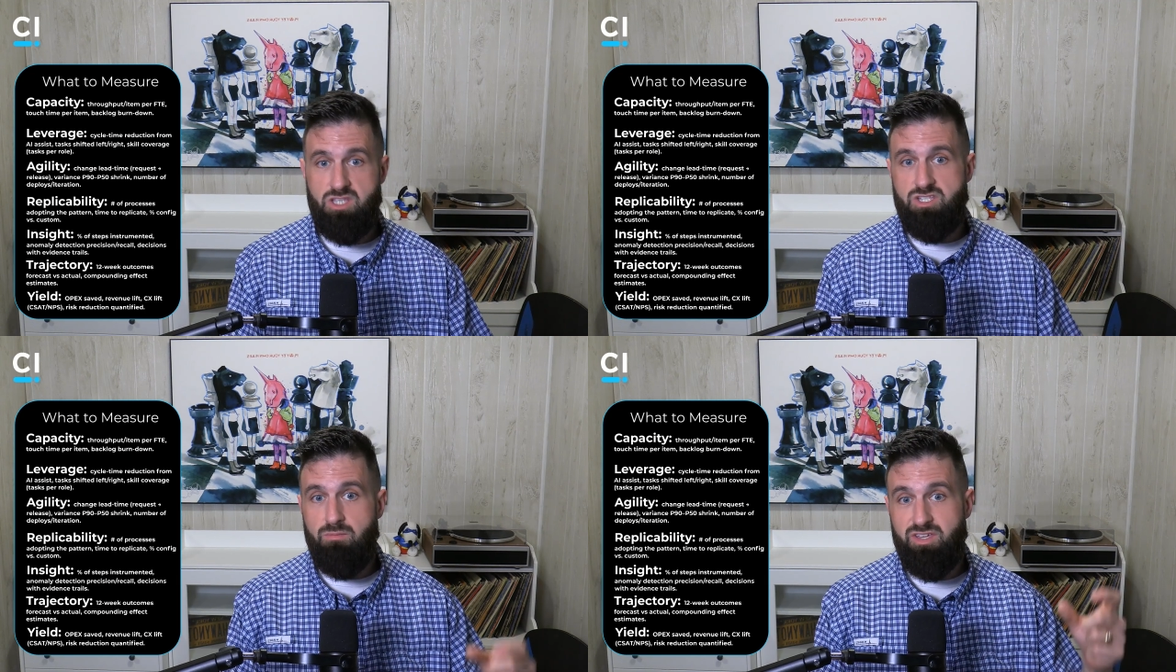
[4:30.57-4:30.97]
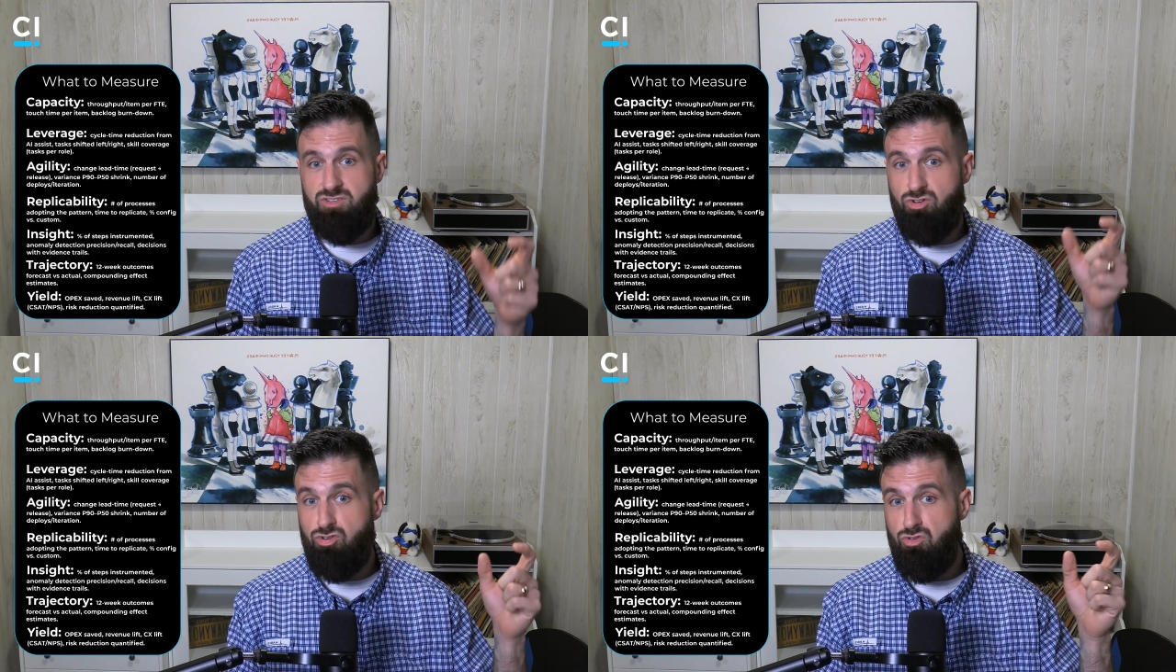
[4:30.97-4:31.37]
Some things
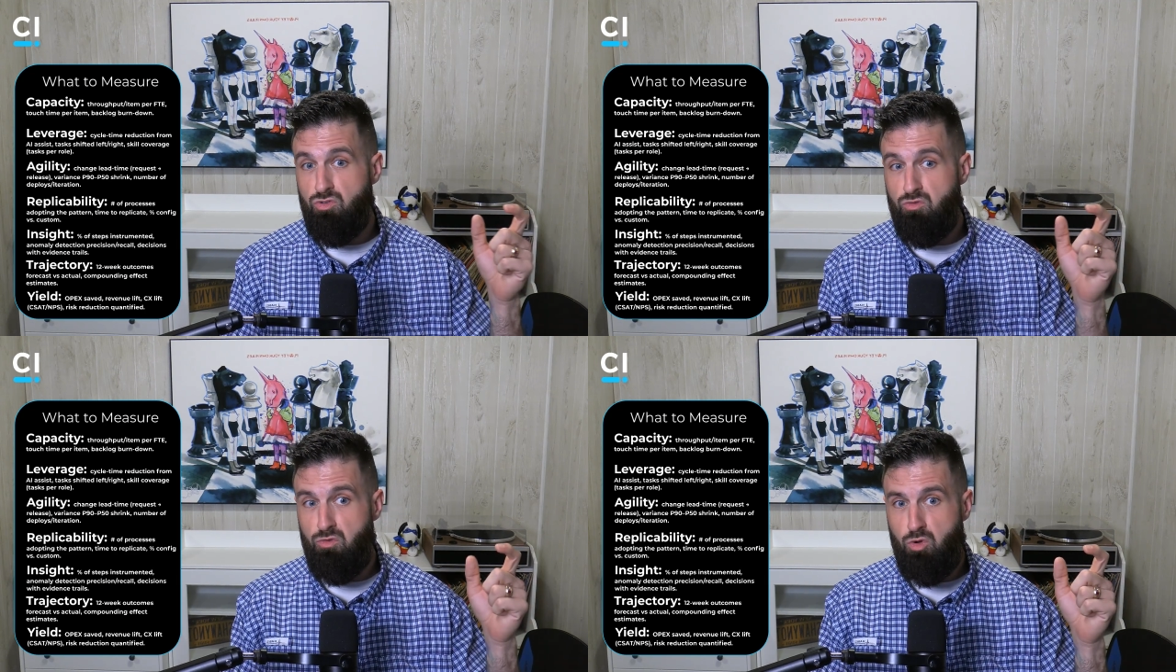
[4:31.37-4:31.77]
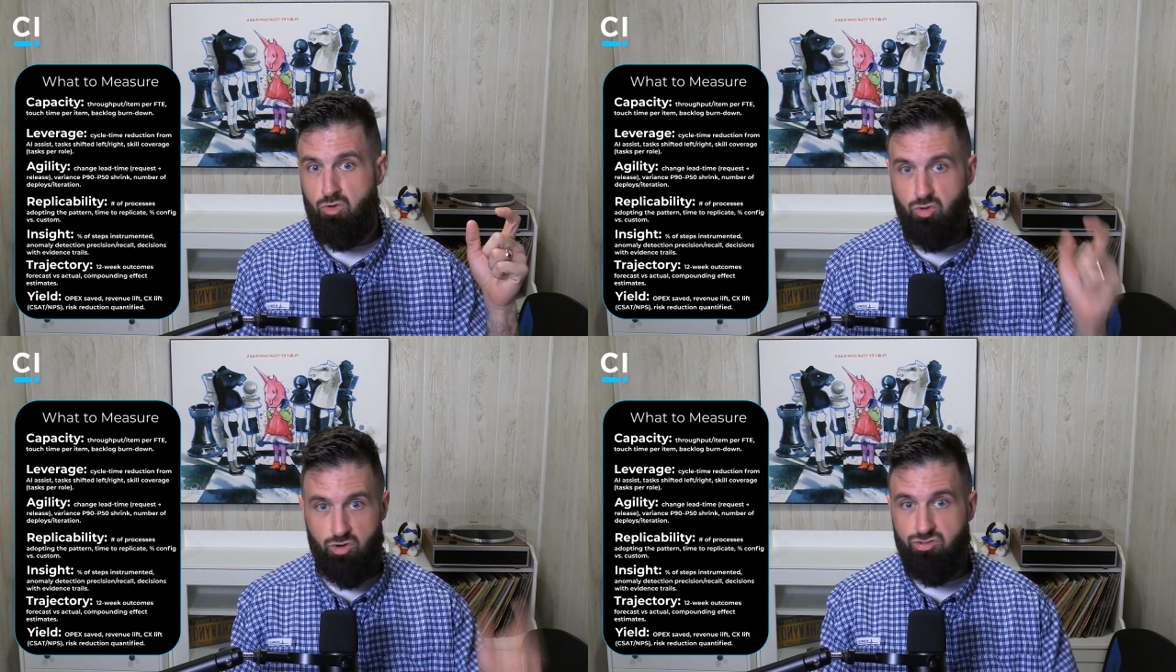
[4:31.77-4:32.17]
are
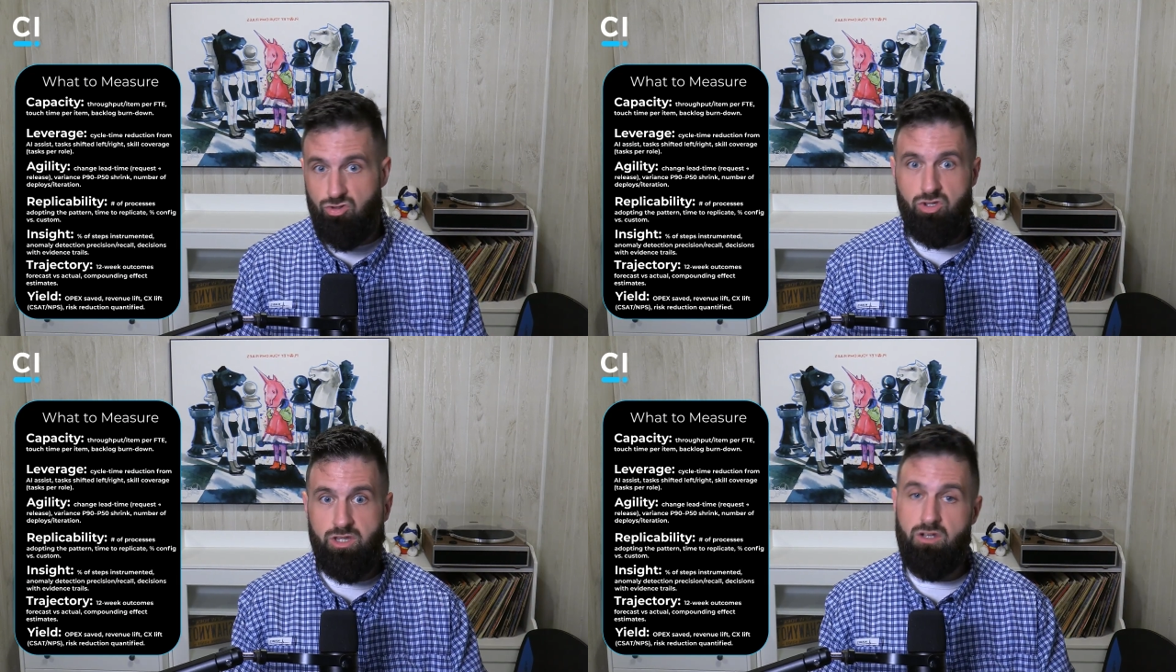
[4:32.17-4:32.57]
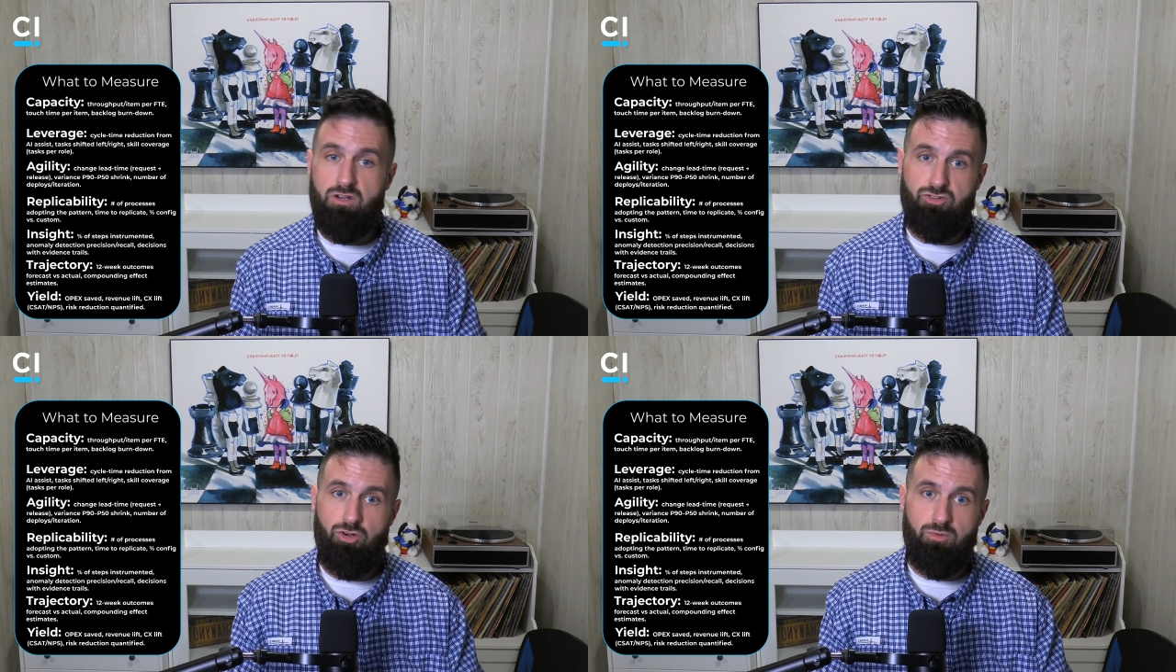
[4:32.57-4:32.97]
crystal clear in
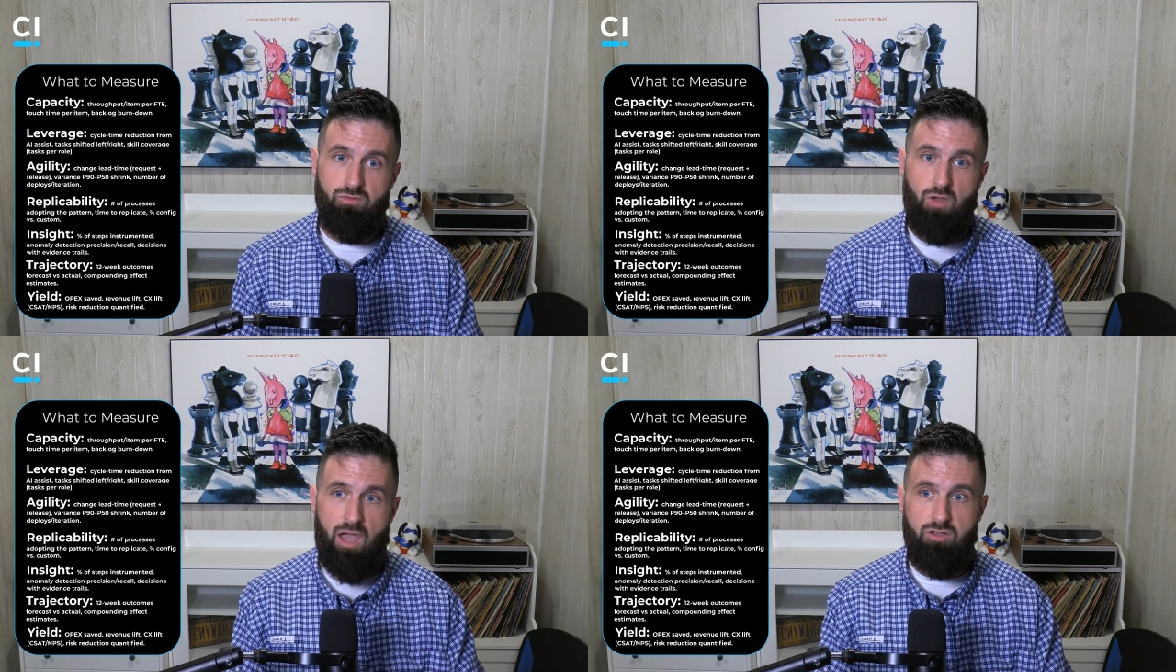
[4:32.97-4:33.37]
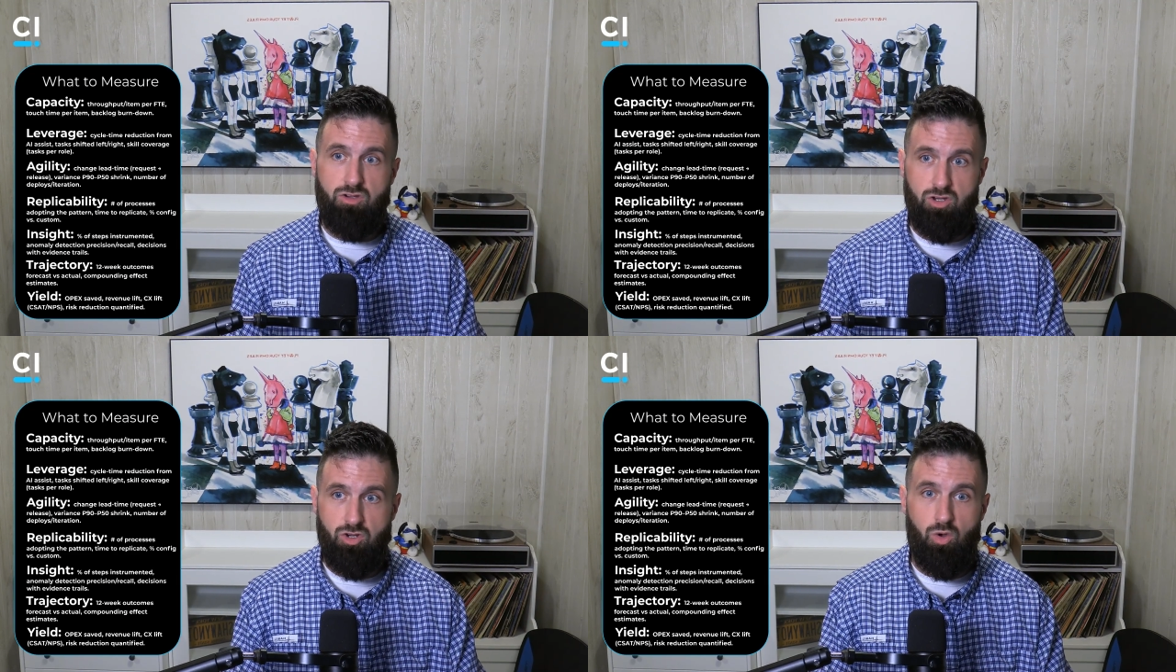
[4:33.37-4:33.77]
terms of how you're
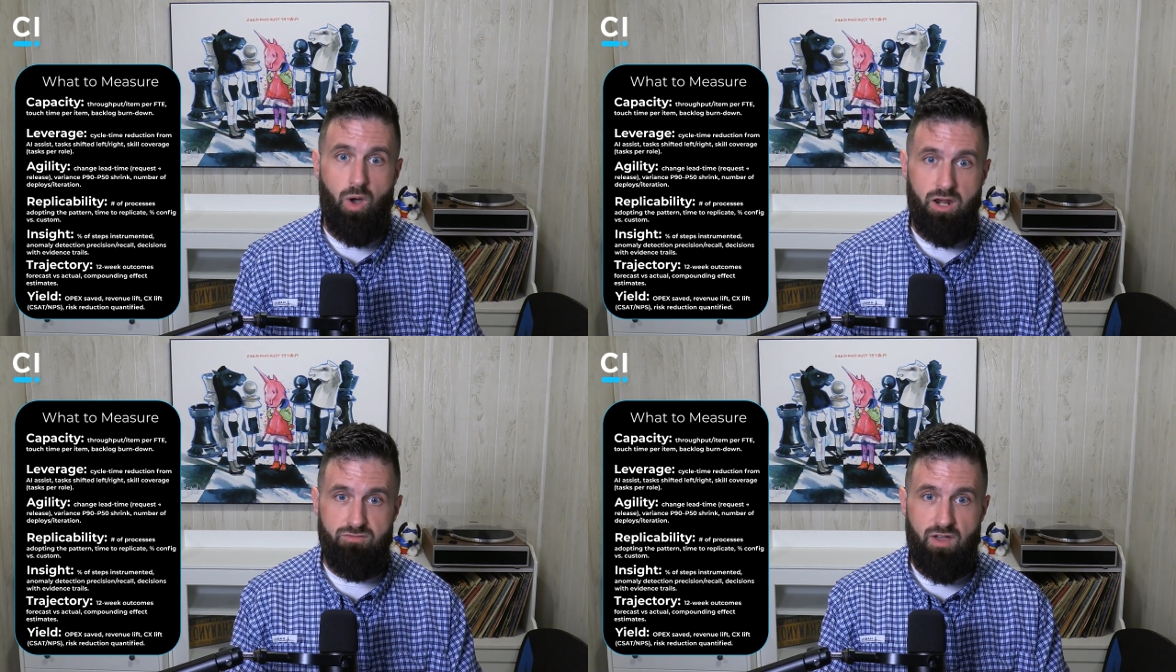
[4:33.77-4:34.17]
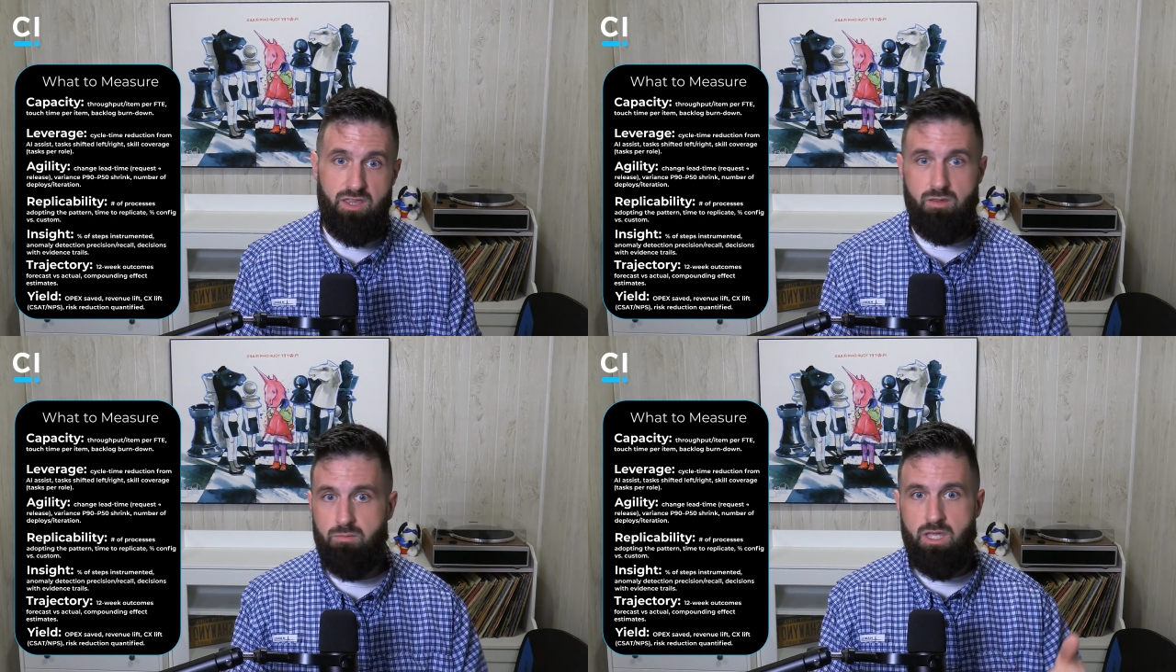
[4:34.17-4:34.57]
going to quantify
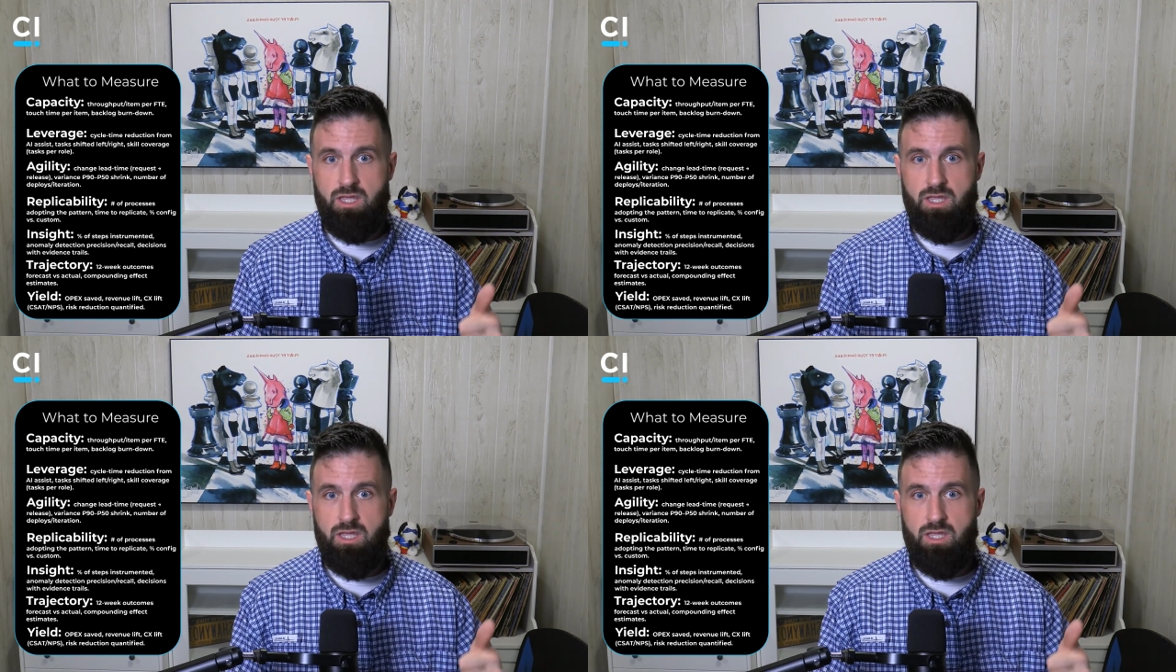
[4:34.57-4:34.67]
them,